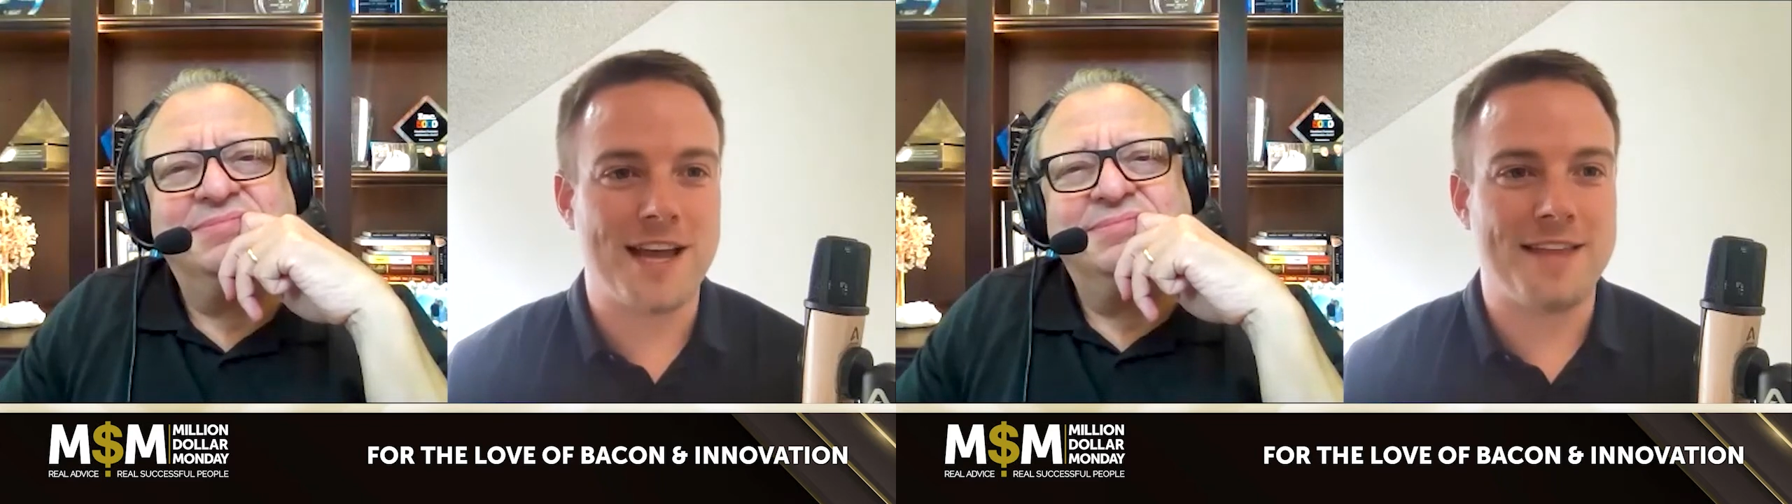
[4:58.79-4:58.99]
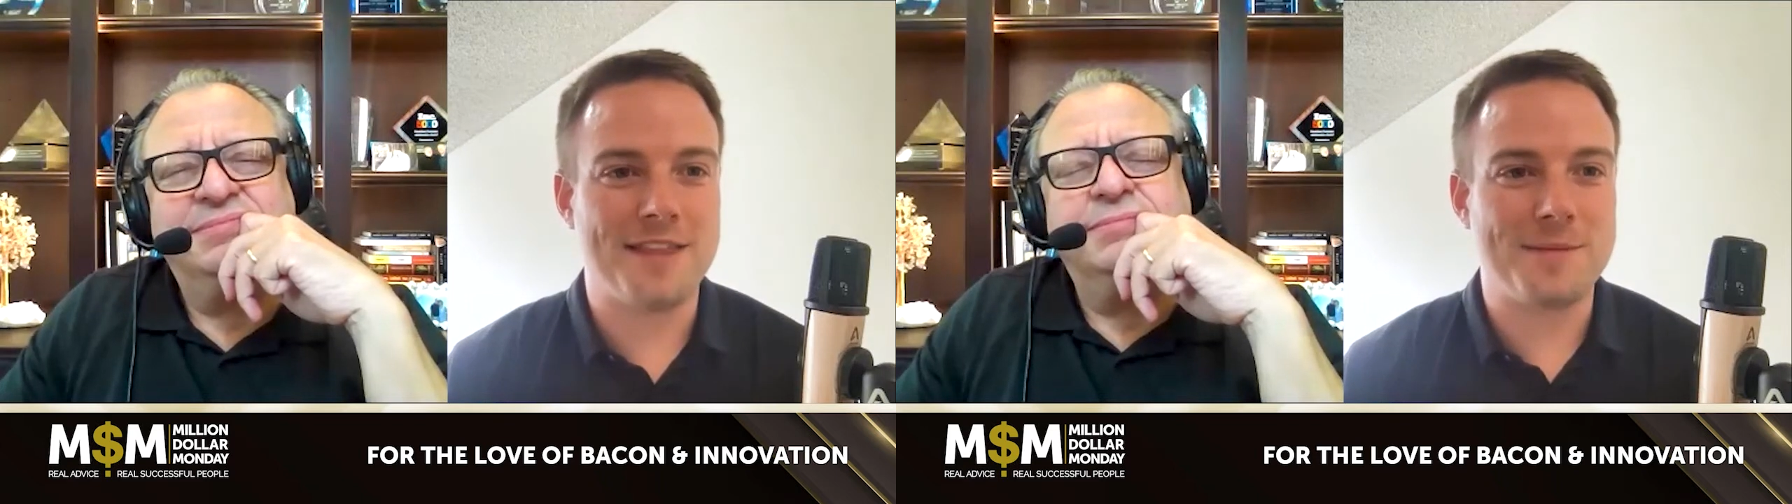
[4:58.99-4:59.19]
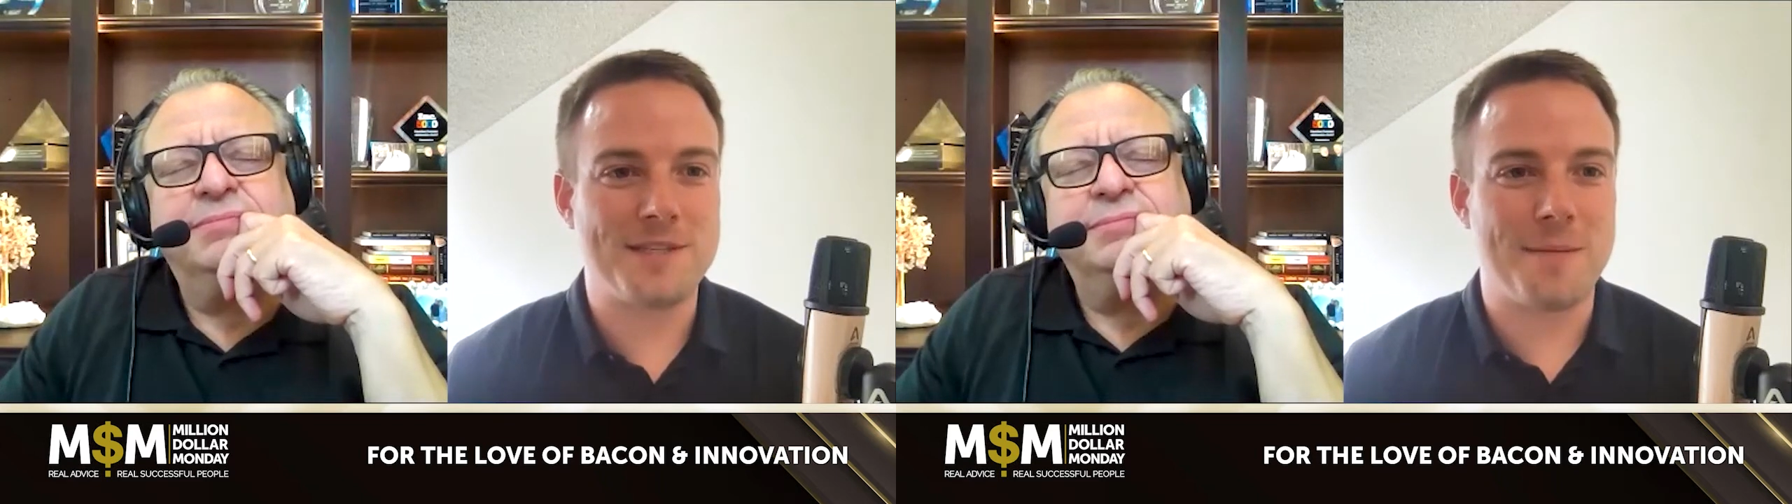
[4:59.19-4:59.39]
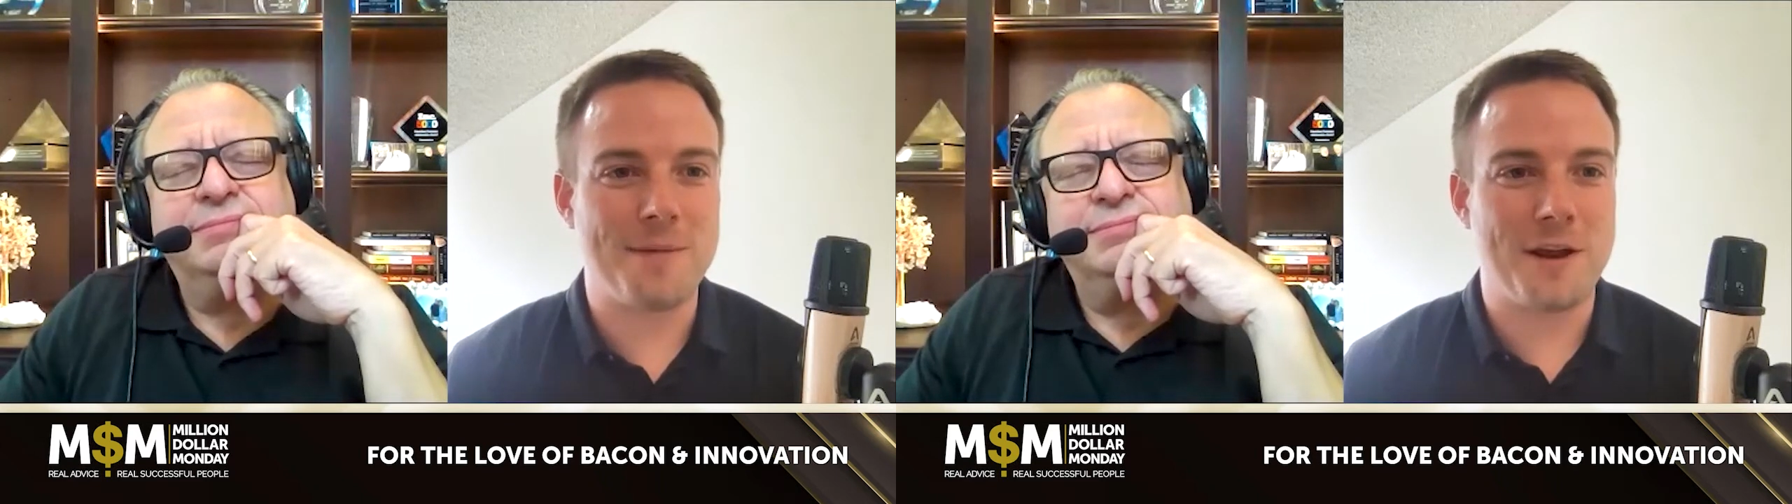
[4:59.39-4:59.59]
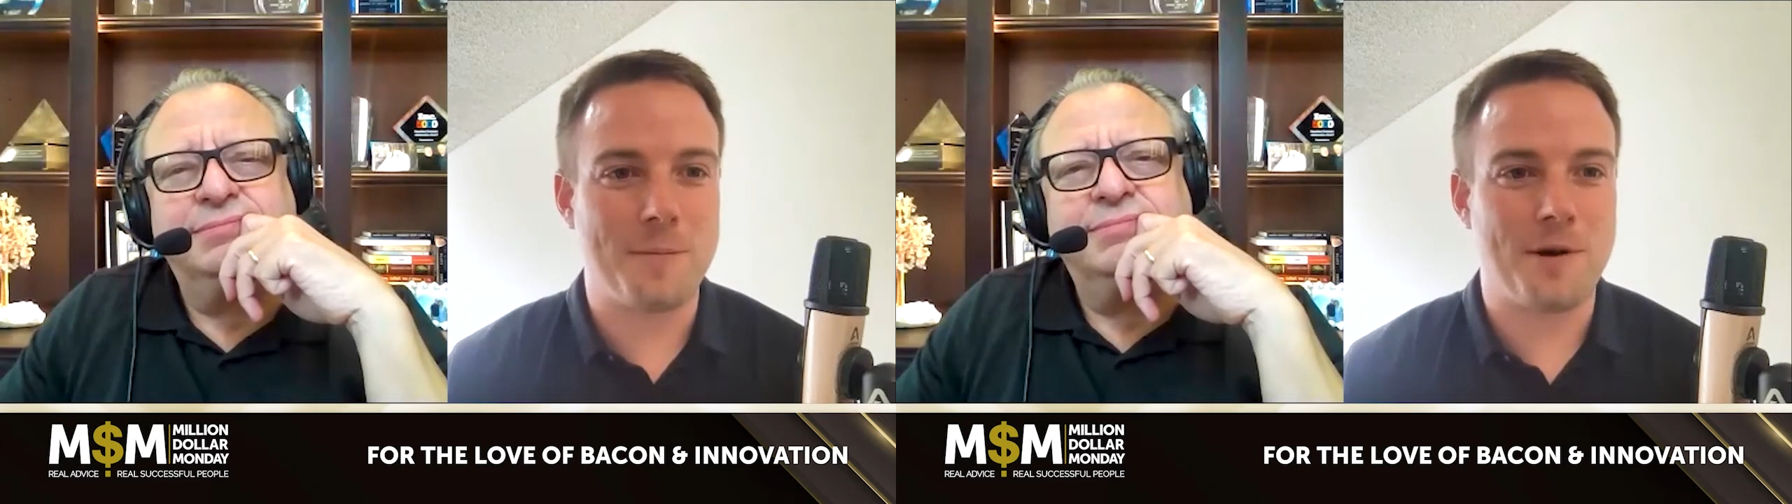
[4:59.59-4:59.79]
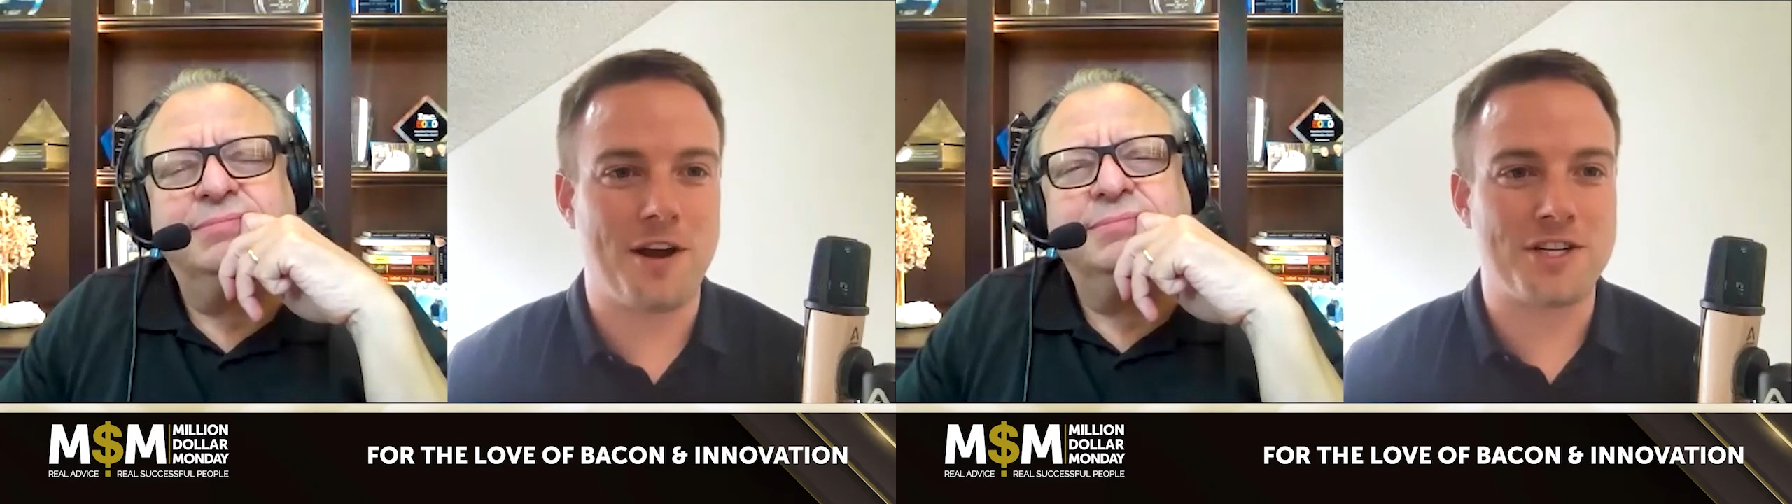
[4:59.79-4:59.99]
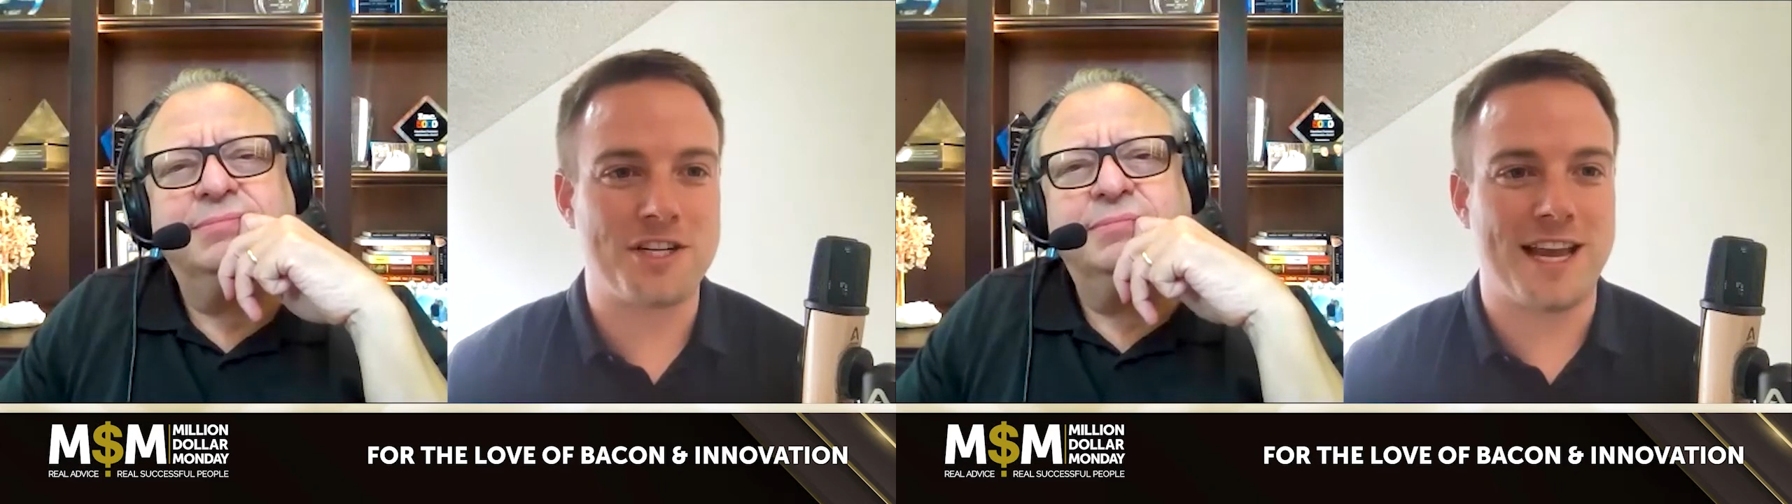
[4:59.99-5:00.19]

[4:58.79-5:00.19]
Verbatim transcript: had them send me their production